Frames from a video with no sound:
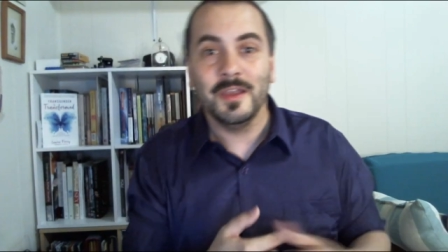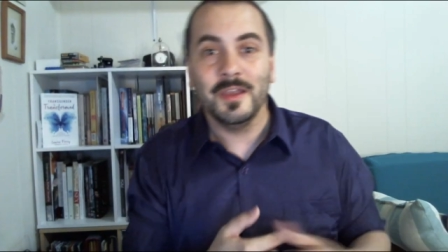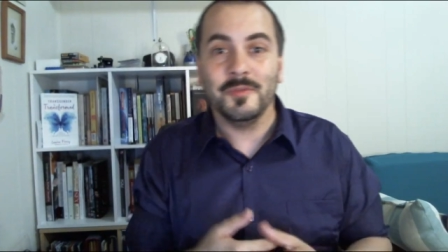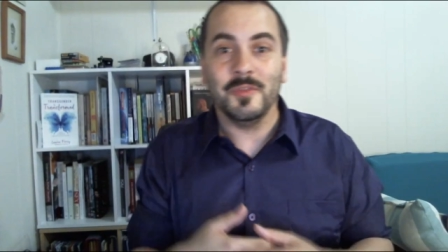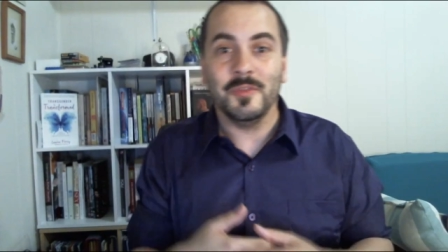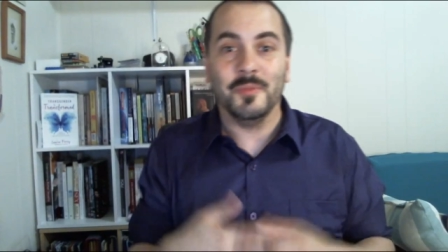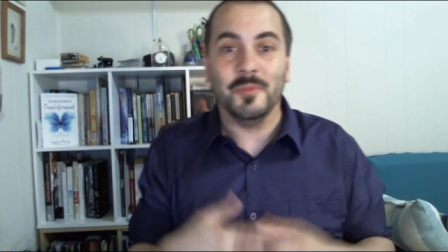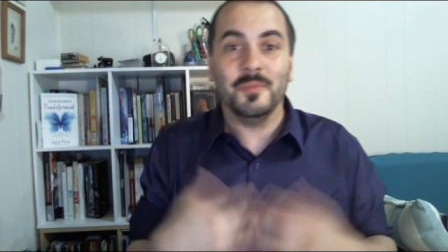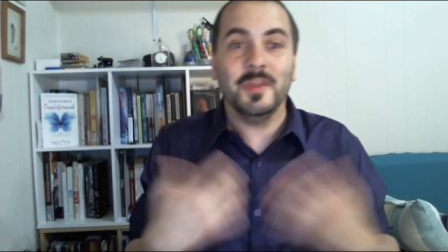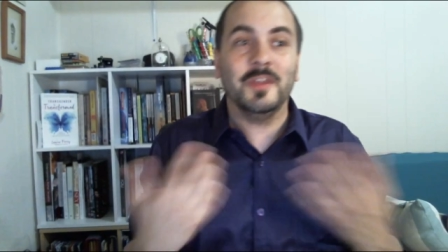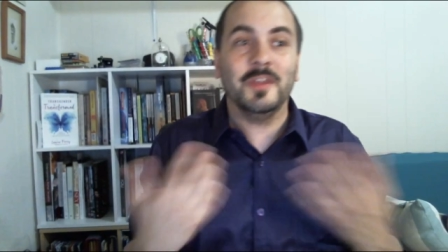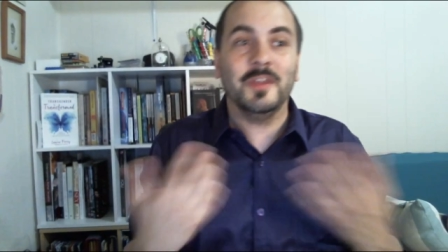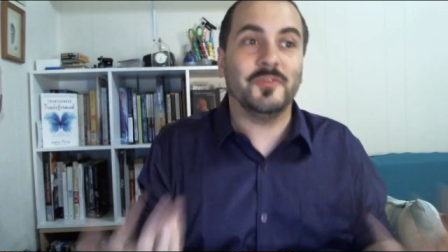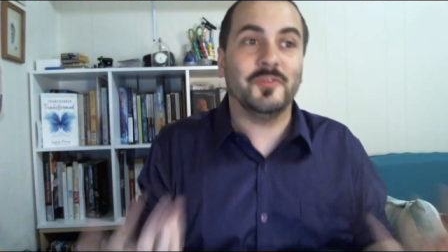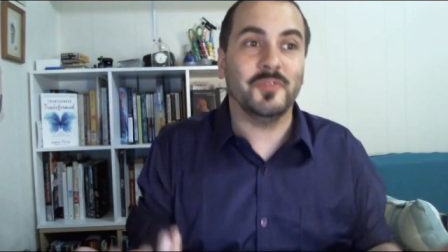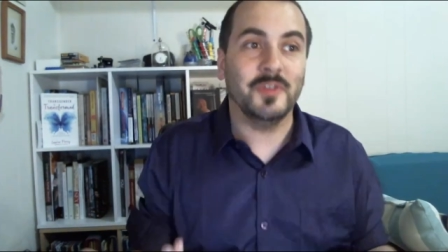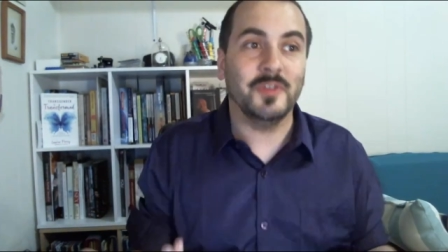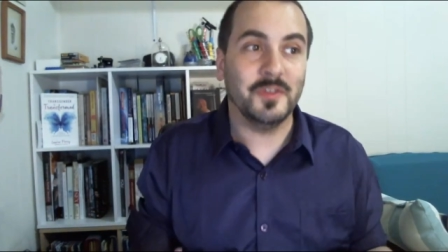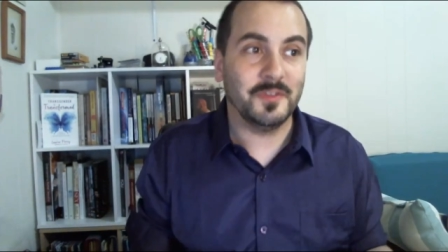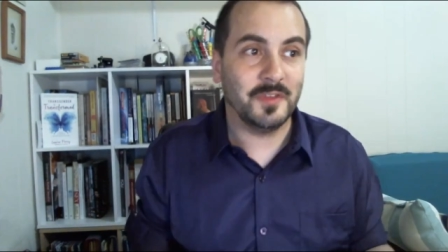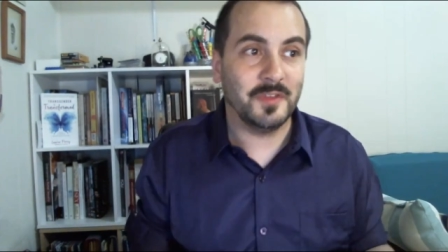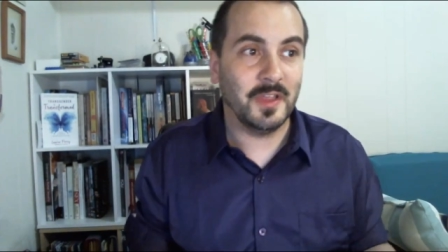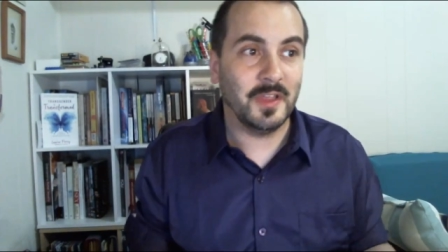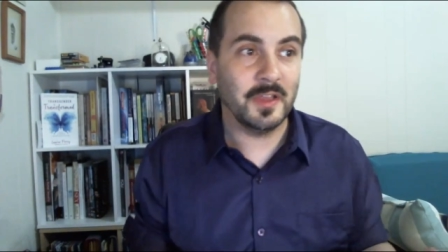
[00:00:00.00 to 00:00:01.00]
the
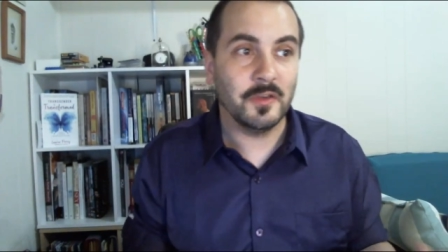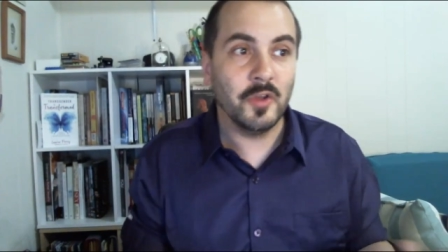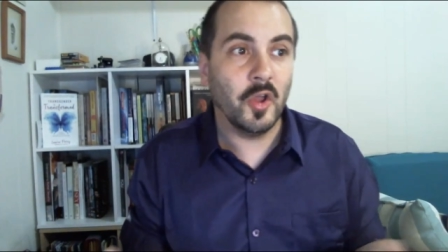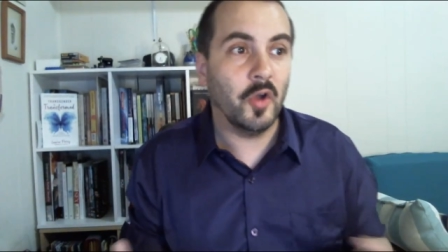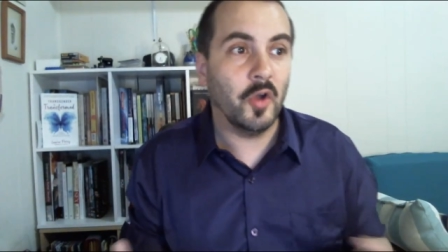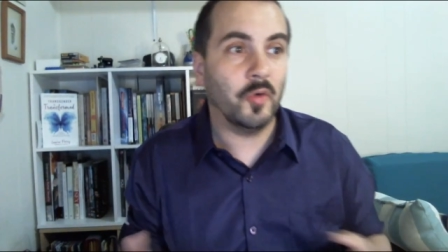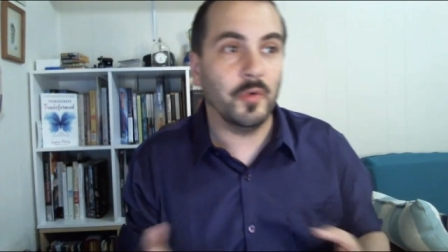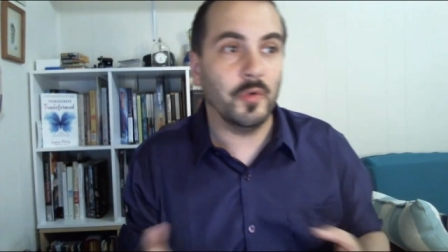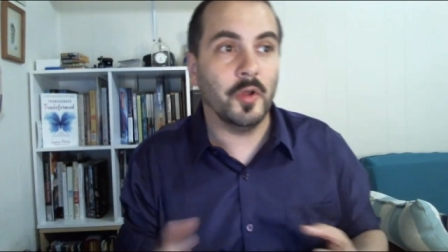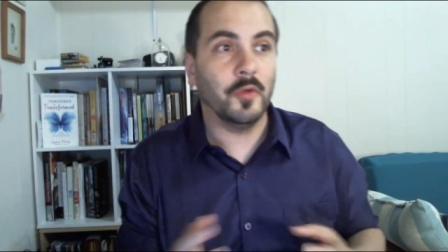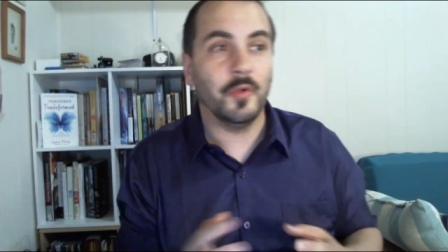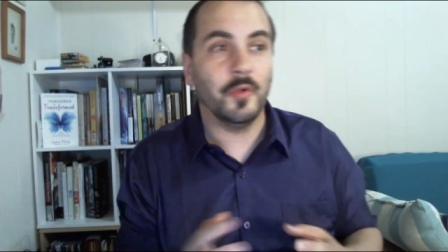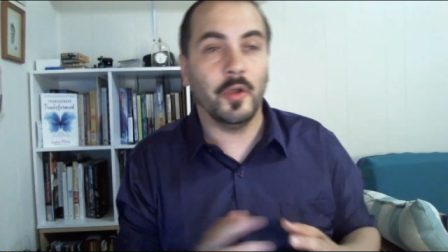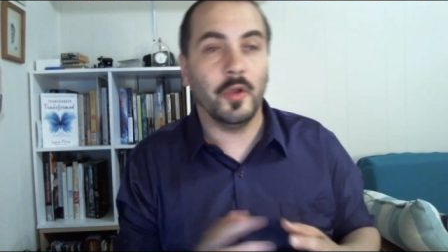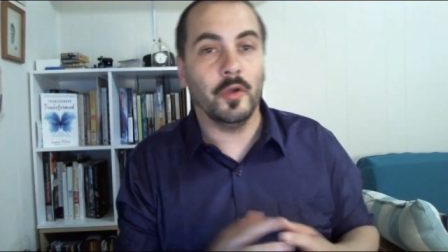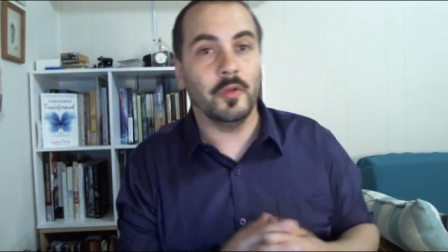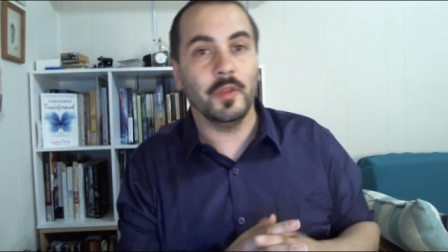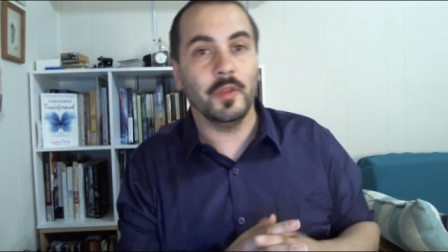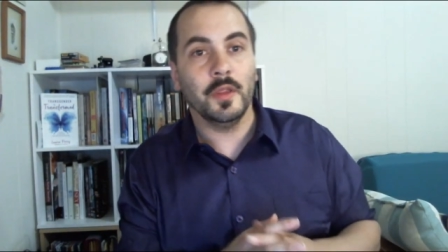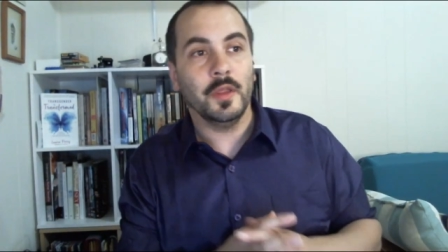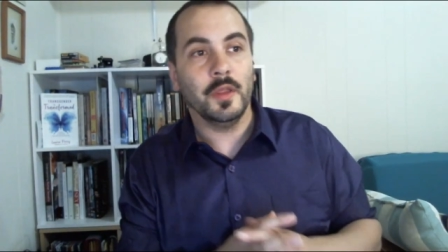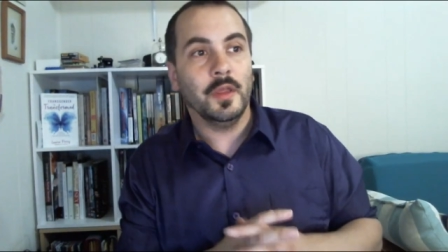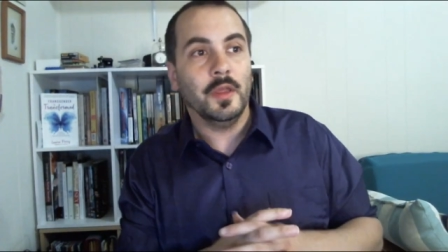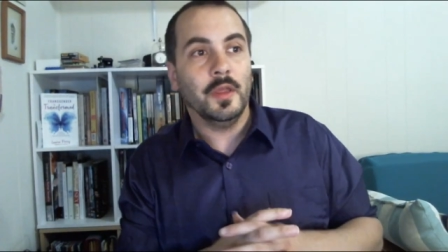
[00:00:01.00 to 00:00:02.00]
ministries saying, no, no,
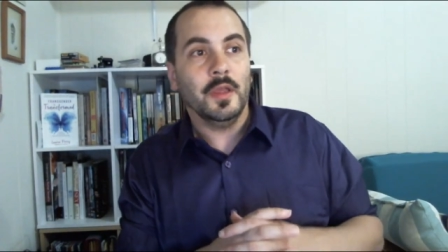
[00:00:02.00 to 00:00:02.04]
no,